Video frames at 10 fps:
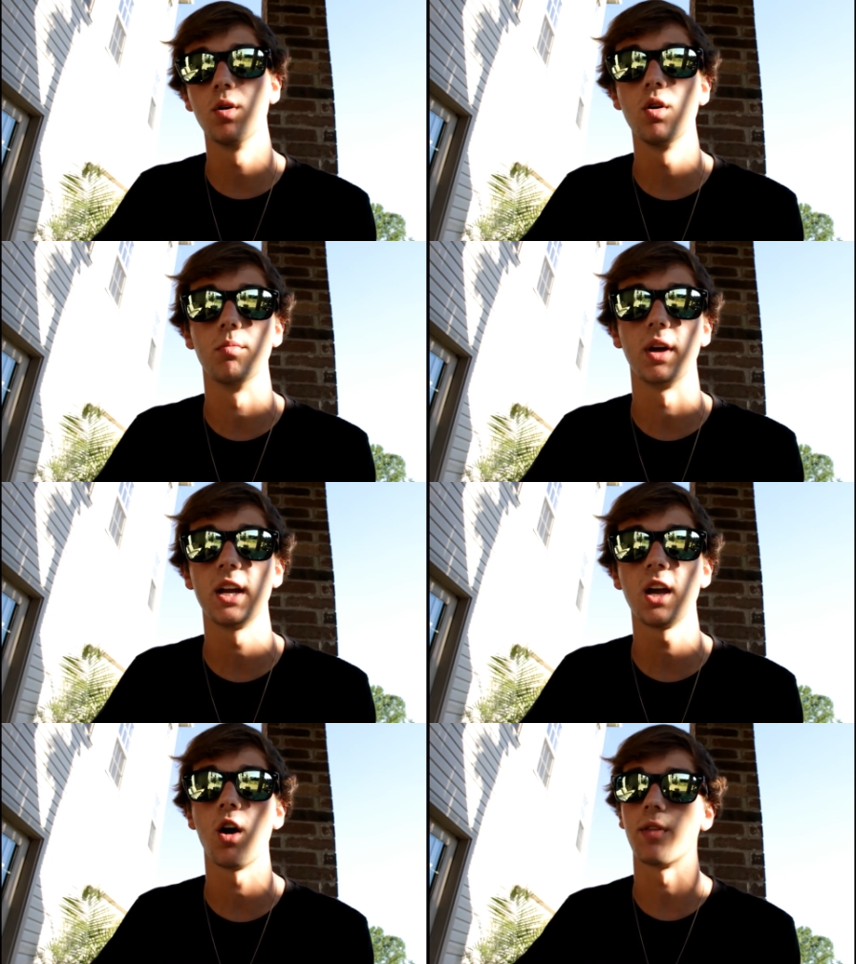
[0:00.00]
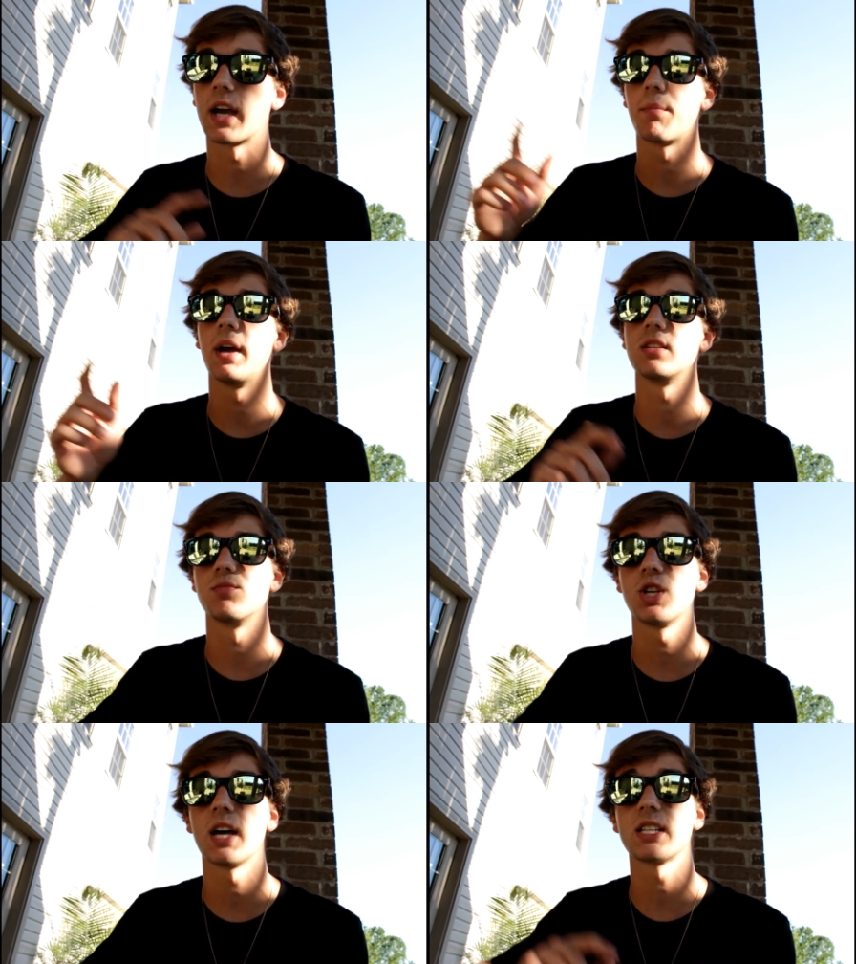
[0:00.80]
Boom, there you go. That could pay some
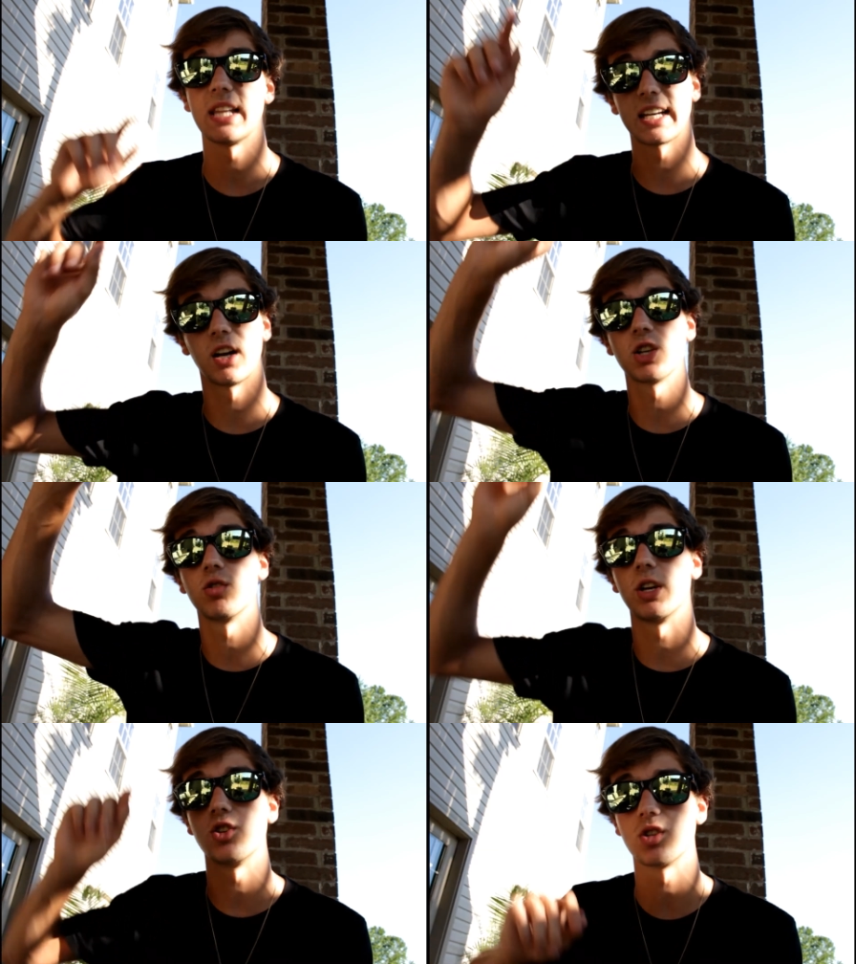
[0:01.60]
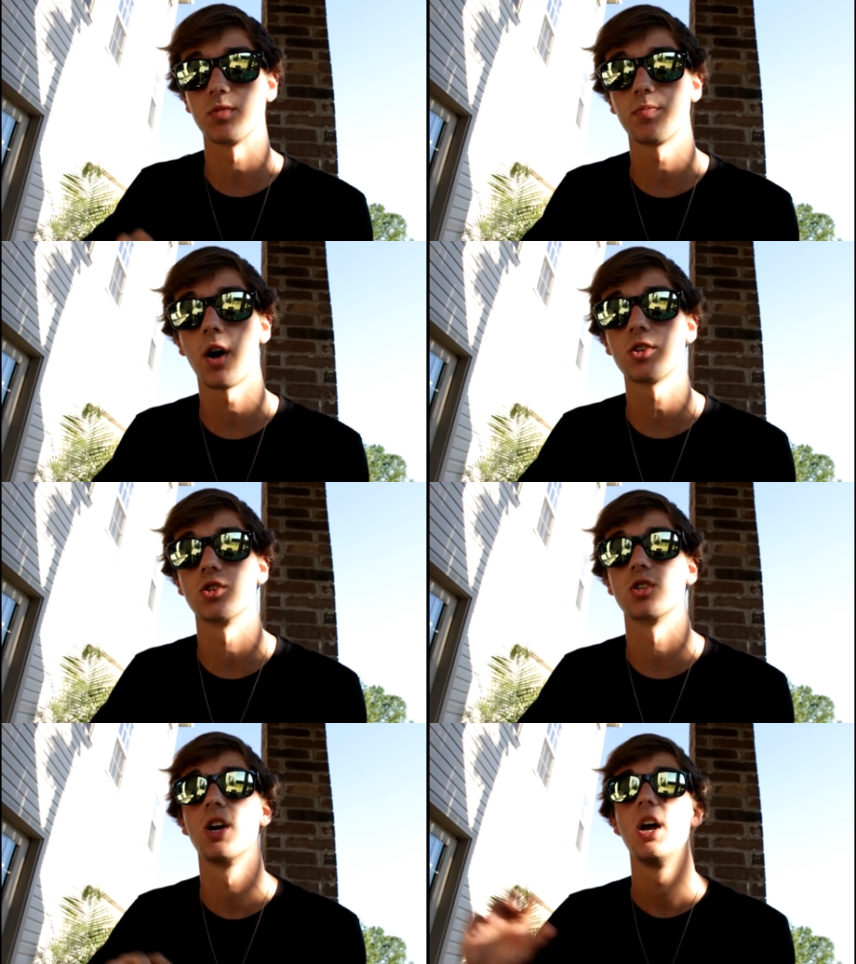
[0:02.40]
checks, and that can also get you some
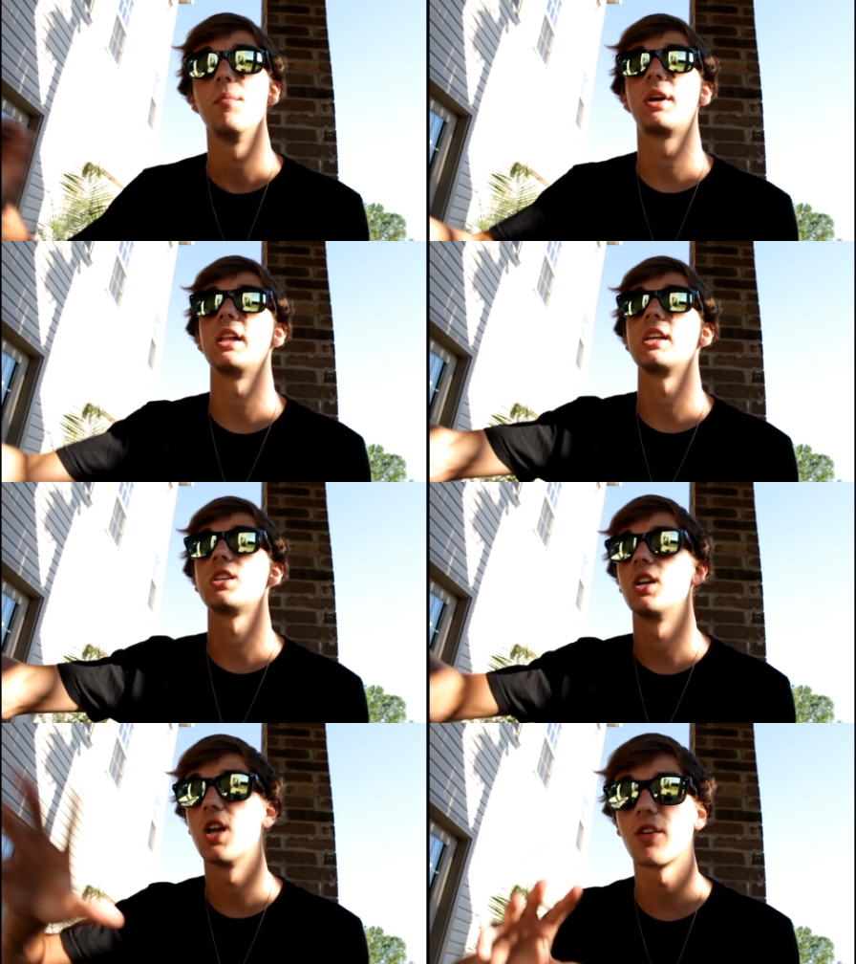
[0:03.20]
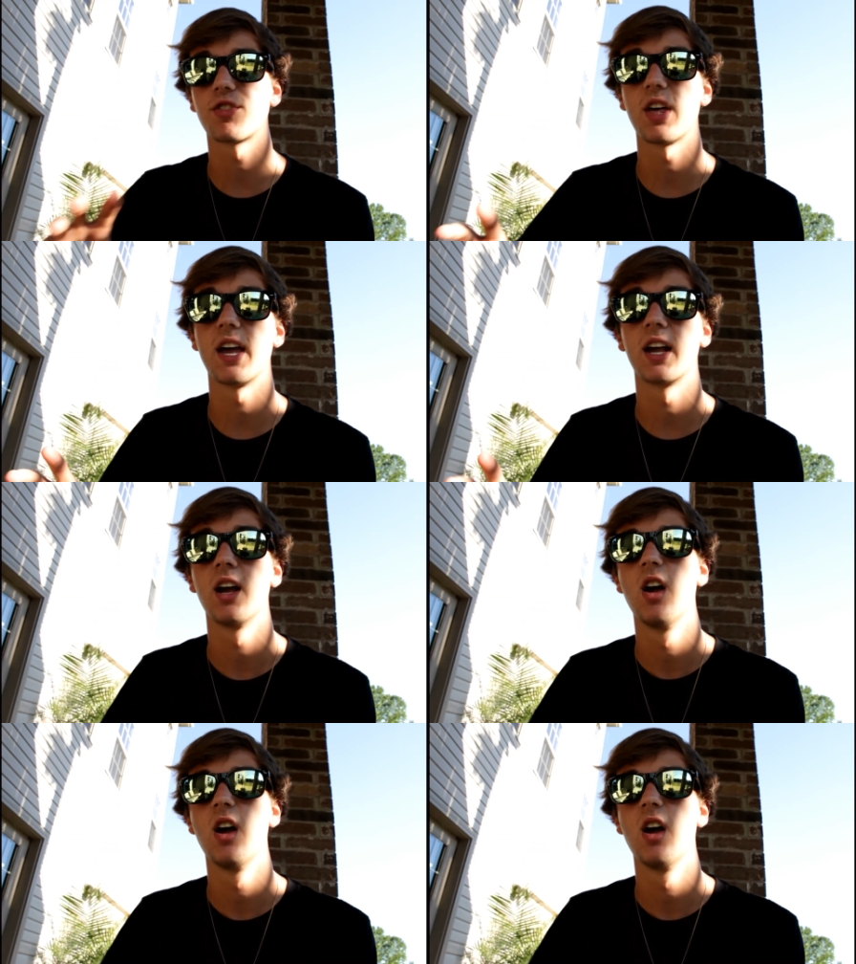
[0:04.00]
sponsors, because that's another thing